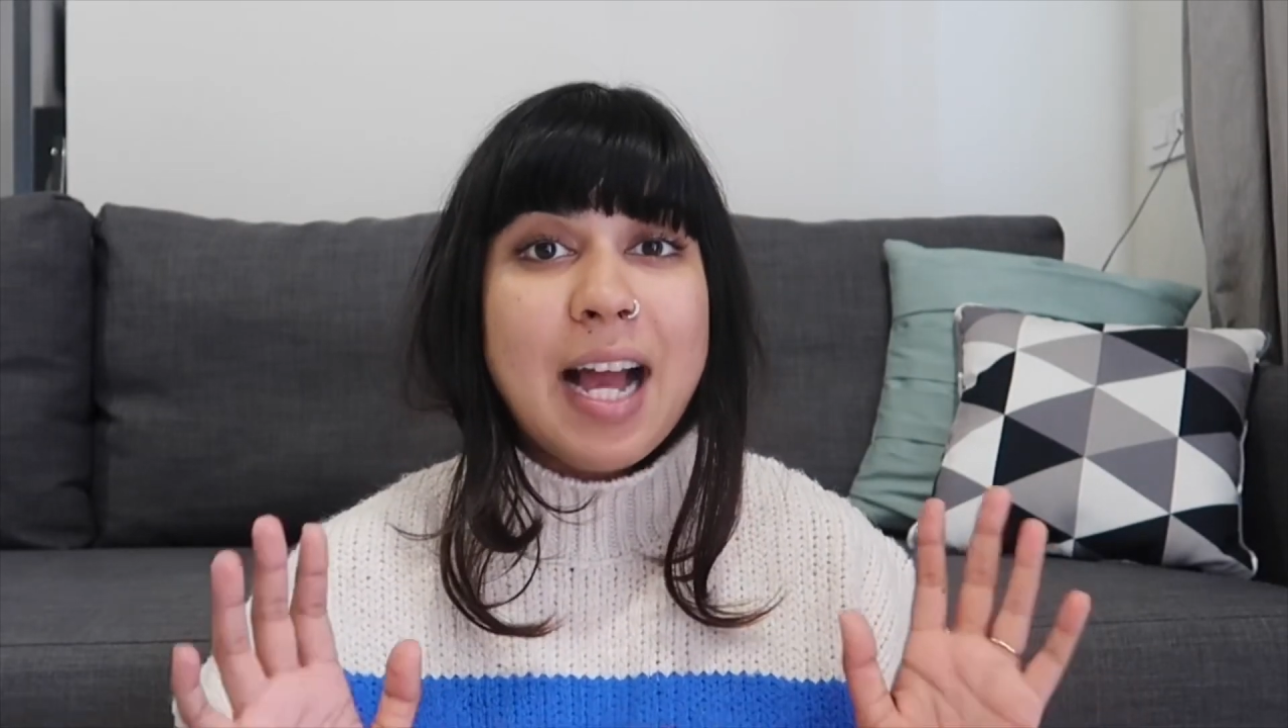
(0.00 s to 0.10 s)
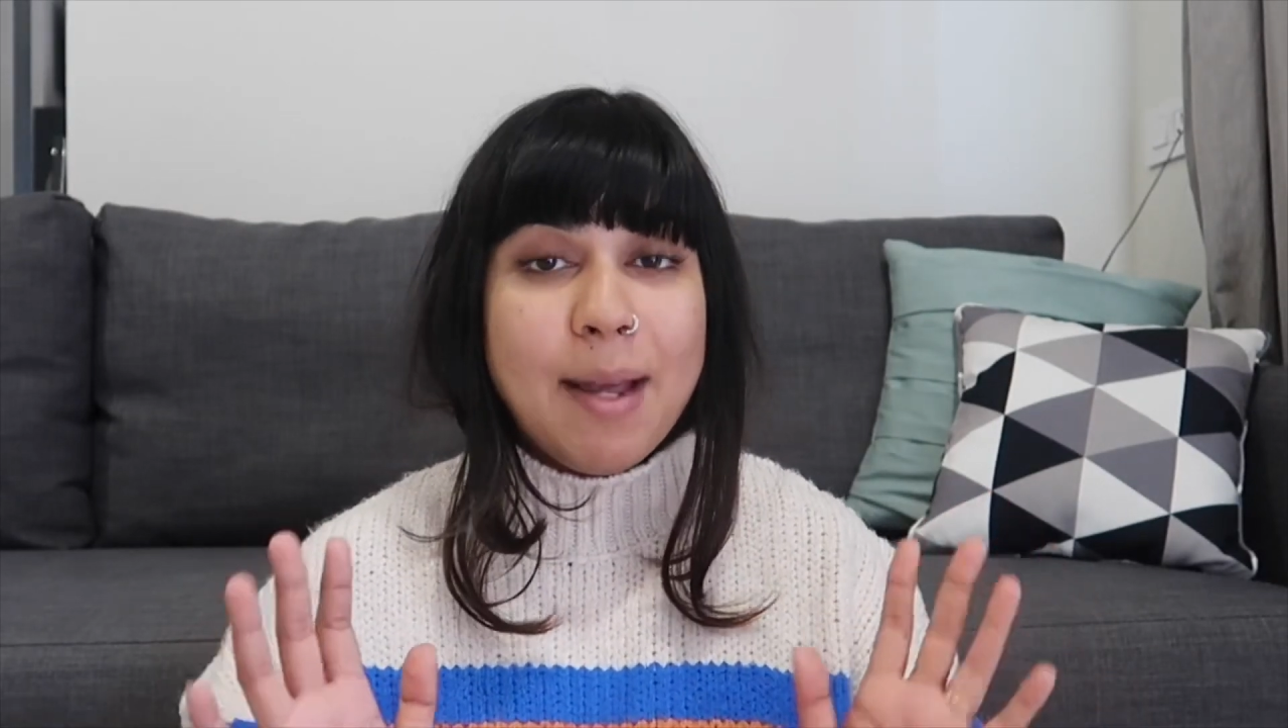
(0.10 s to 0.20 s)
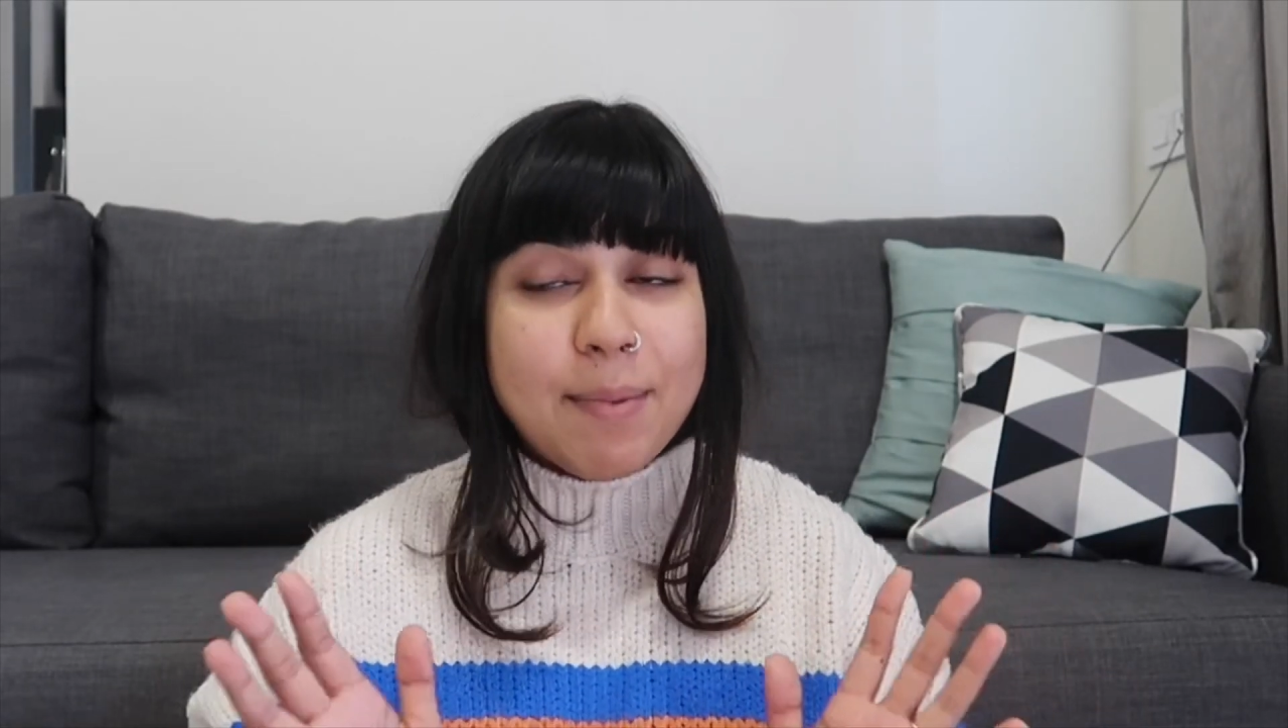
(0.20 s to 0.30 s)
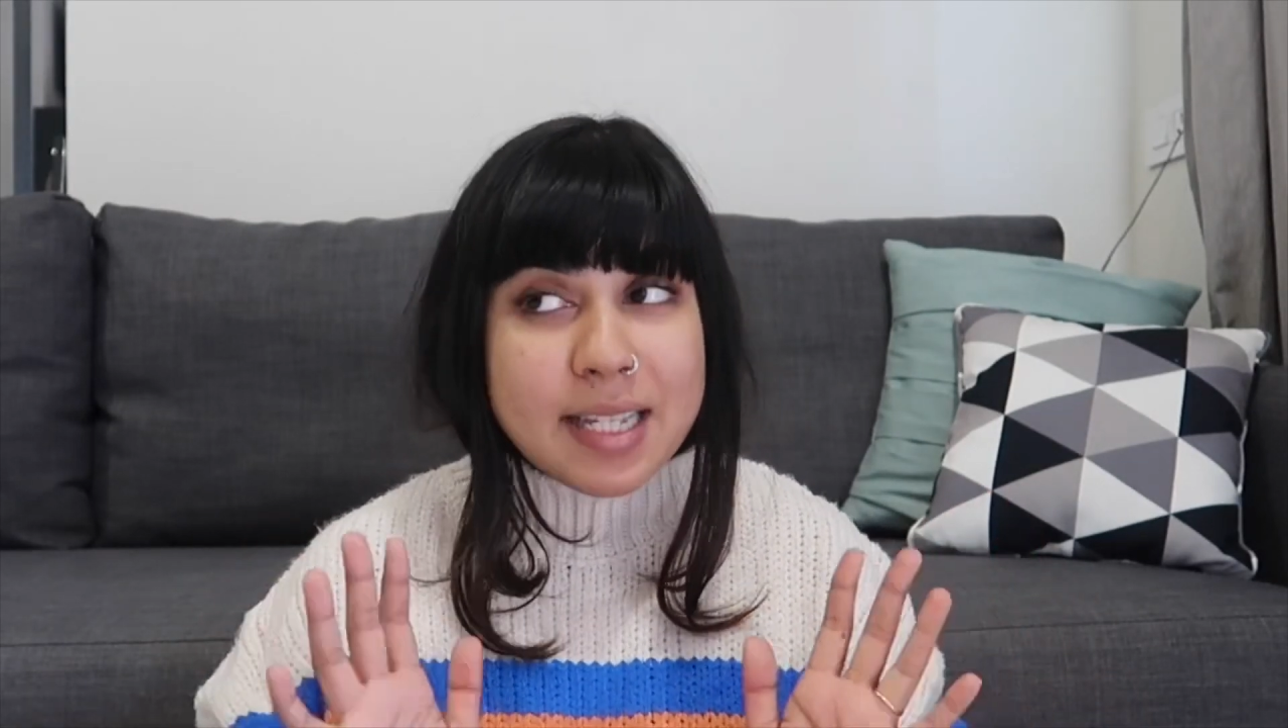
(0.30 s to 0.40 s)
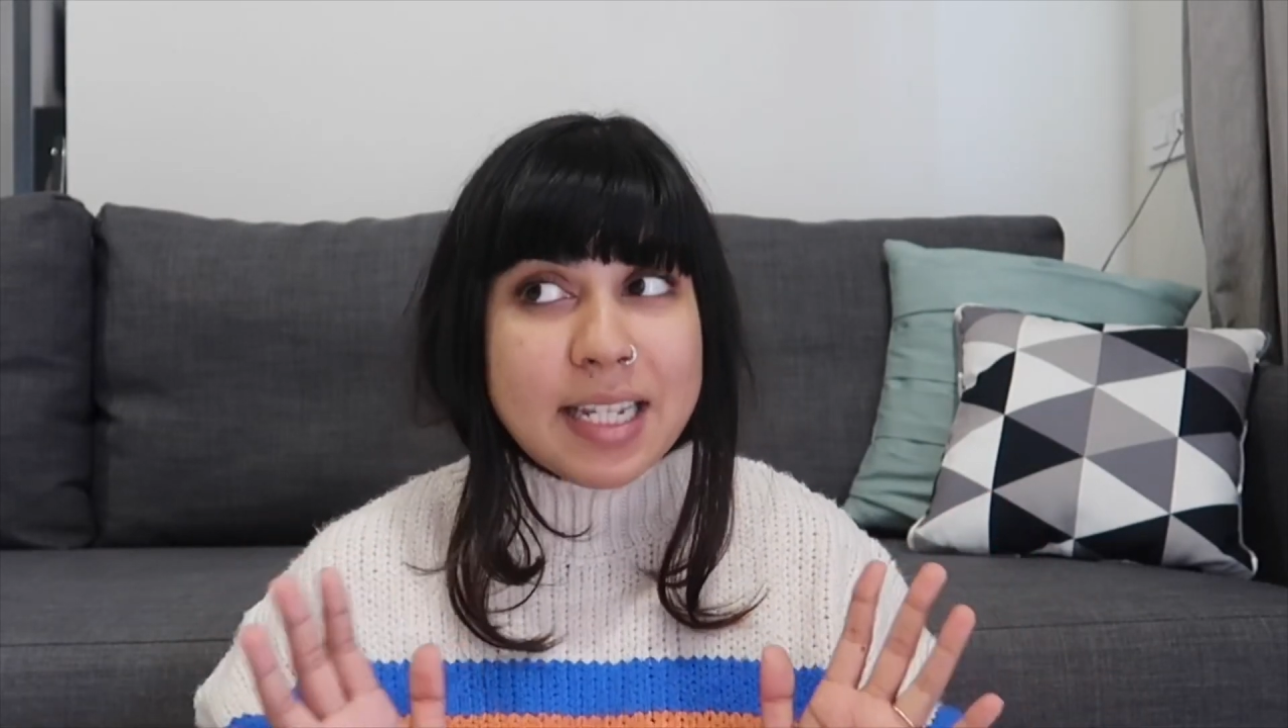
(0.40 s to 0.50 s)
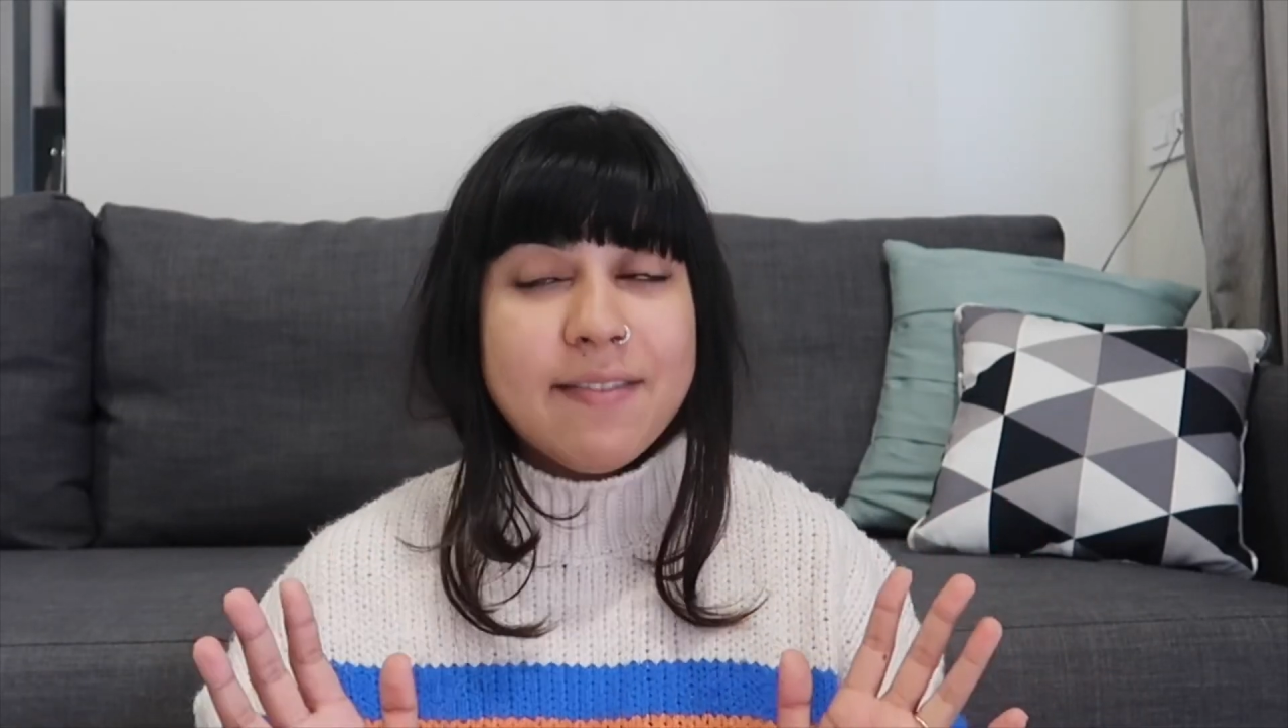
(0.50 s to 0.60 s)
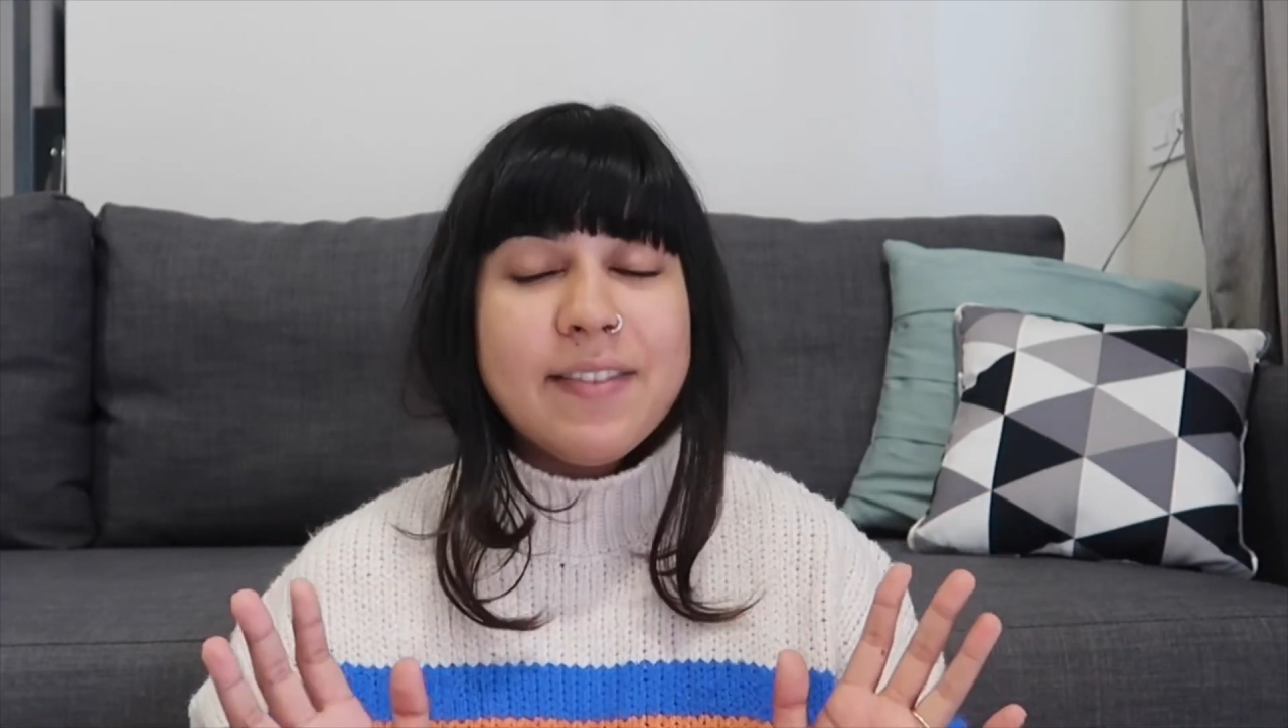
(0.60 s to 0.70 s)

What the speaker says: I personally